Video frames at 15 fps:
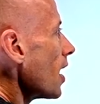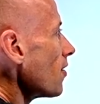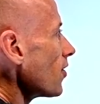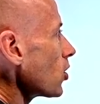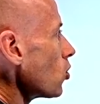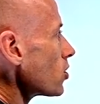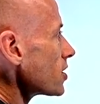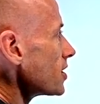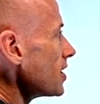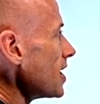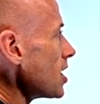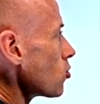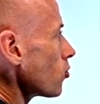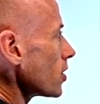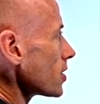Have I got
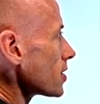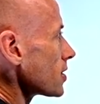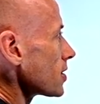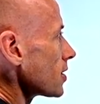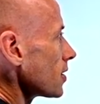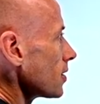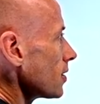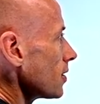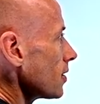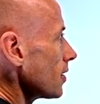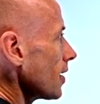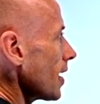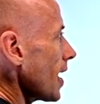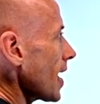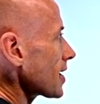secrets
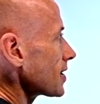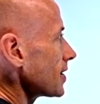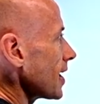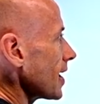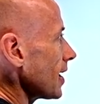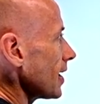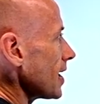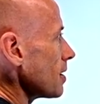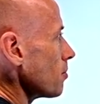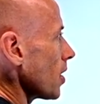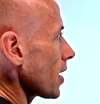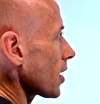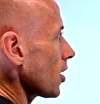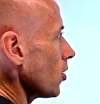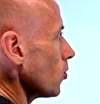accidentally in
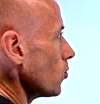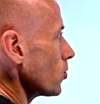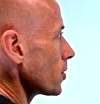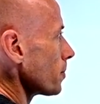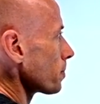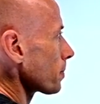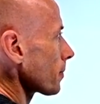my code?